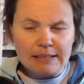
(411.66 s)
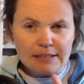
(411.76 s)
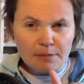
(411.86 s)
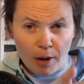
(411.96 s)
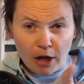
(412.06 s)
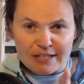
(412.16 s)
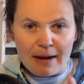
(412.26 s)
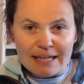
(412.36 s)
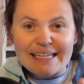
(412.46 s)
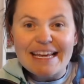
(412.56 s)
pausing
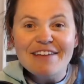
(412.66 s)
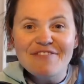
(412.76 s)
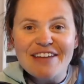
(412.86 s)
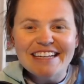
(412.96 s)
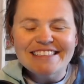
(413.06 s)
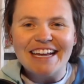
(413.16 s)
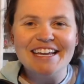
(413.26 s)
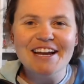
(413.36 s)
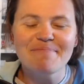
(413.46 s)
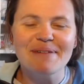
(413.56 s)
my TV and
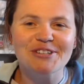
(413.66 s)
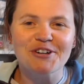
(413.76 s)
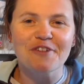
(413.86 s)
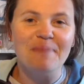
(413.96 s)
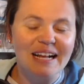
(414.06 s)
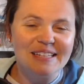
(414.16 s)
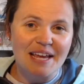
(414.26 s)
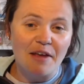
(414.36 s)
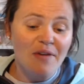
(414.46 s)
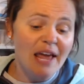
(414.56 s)
taking a picture of my
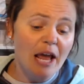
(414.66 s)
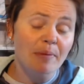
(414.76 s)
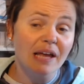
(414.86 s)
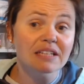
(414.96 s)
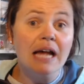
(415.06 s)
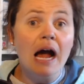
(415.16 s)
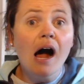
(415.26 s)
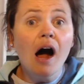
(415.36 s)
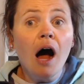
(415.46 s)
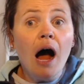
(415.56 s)
TV, because
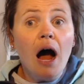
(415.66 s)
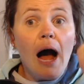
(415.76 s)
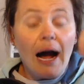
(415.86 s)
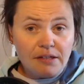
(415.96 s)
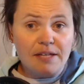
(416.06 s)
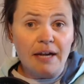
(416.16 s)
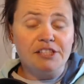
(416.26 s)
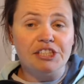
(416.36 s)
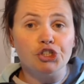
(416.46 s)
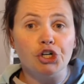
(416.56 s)
as a science
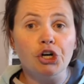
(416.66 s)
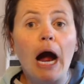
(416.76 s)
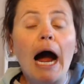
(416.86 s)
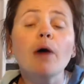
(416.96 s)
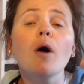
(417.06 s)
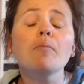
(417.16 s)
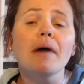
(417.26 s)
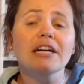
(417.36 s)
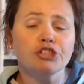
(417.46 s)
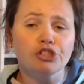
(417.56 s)
teacher, I want
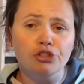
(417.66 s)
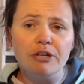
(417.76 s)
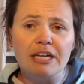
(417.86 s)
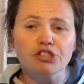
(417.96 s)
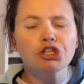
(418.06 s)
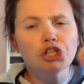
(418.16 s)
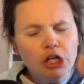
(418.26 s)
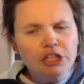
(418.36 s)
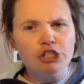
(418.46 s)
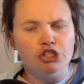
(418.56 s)
my students to look
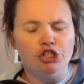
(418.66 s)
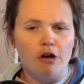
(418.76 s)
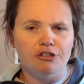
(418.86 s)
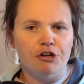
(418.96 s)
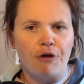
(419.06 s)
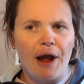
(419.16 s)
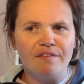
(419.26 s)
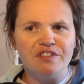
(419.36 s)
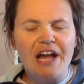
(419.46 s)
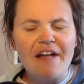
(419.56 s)
at these charts and
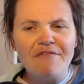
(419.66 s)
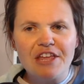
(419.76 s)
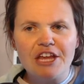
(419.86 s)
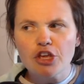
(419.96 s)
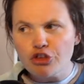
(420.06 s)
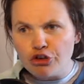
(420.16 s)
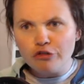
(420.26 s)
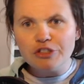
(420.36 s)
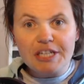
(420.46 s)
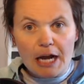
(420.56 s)
graphs and then
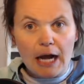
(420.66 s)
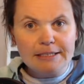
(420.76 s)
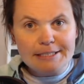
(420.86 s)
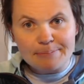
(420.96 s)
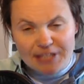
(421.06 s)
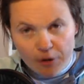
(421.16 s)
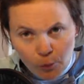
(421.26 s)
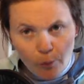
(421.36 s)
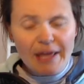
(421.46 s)
use the concepts that we